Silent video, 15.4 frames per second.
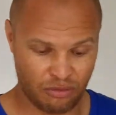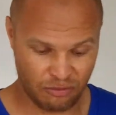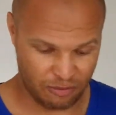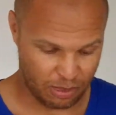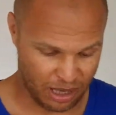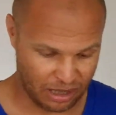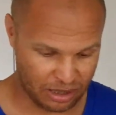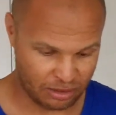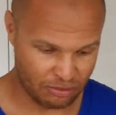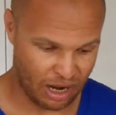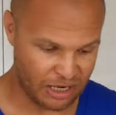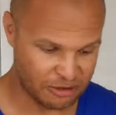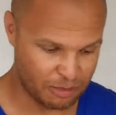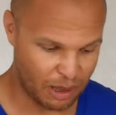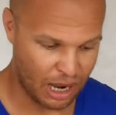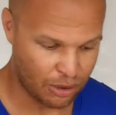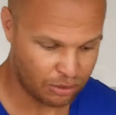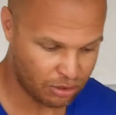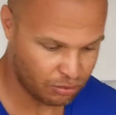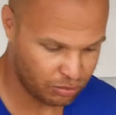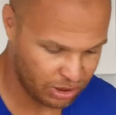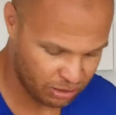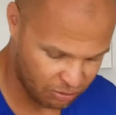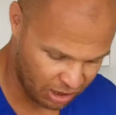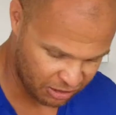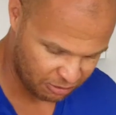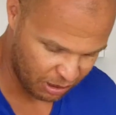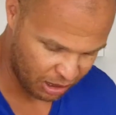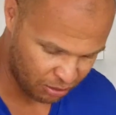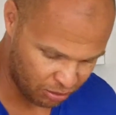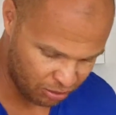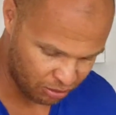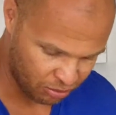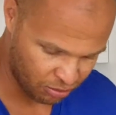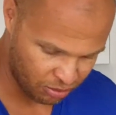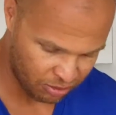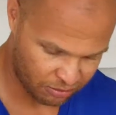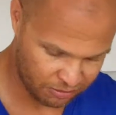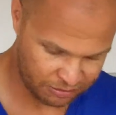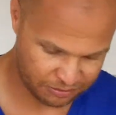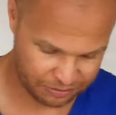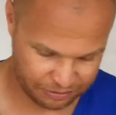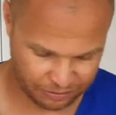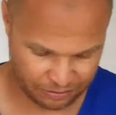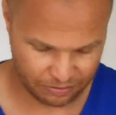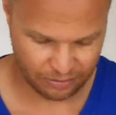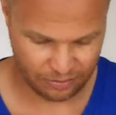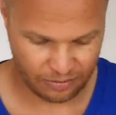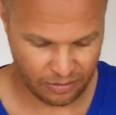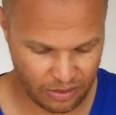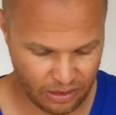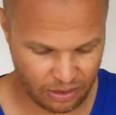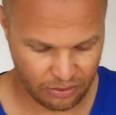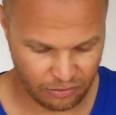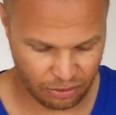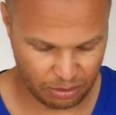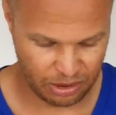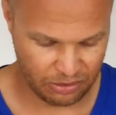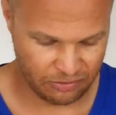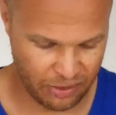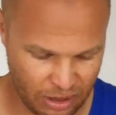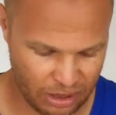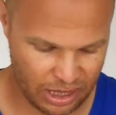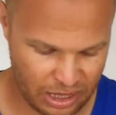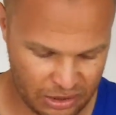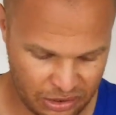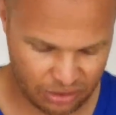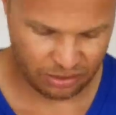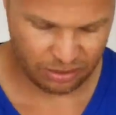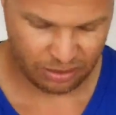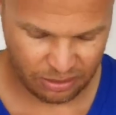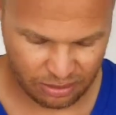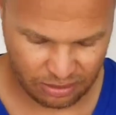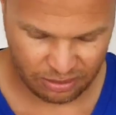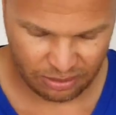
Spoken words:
with barley grass powder or wheatgrass powder, or for a bit of variation,